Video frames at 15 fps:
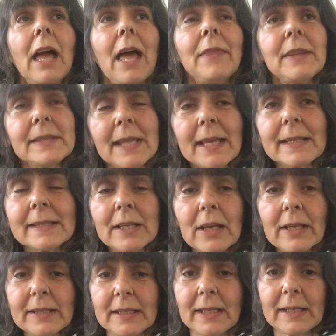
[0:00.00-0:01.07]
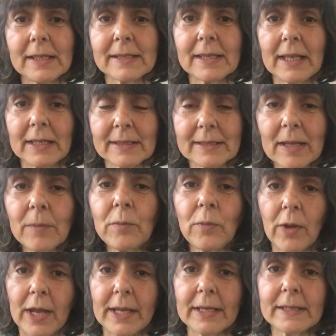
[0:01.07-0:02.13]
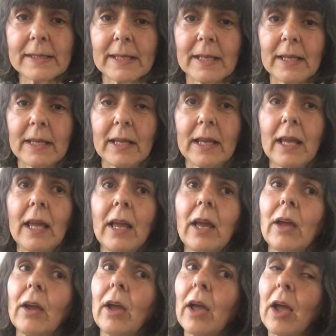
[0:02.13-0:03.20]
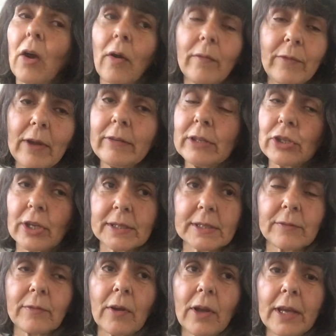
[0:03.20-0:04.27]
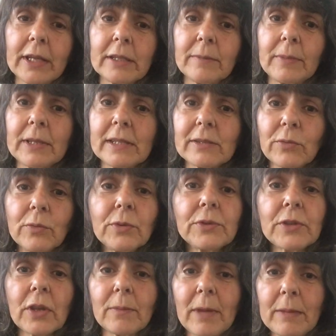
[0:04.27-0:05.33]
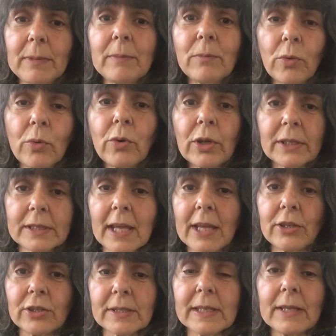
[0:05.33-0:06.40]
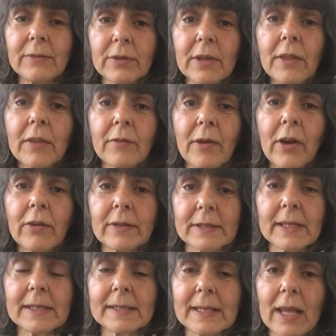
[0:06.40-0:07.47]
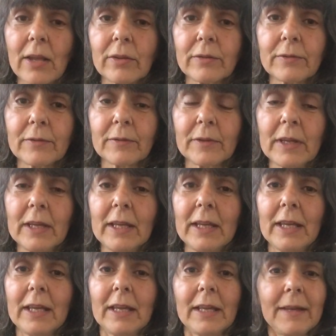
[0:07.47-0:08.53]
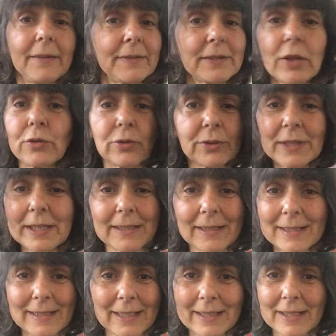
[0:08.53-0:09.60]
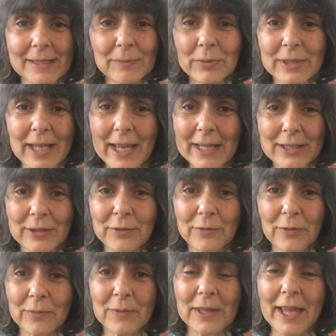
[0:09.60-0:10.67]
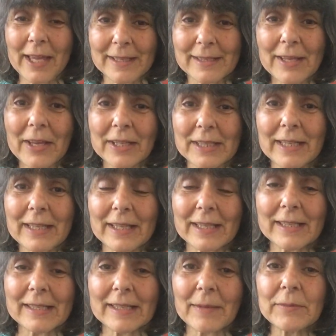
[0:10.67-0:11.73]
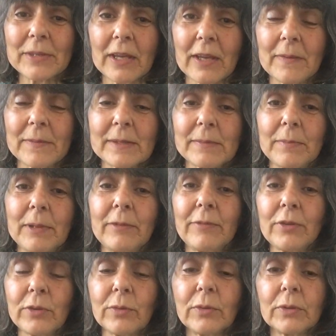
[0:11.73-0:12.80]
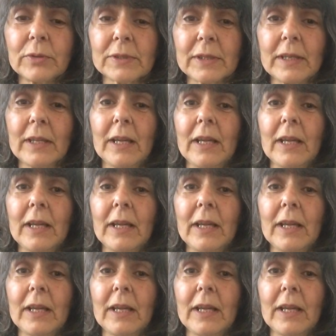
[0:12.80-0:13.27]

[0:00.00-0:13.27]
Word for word: And this anxiety is, in some ways, very justified, but it's also maybe more contagious even than the virus itself social distancing doesn't protect you from the anxiety that can sometimes be fueled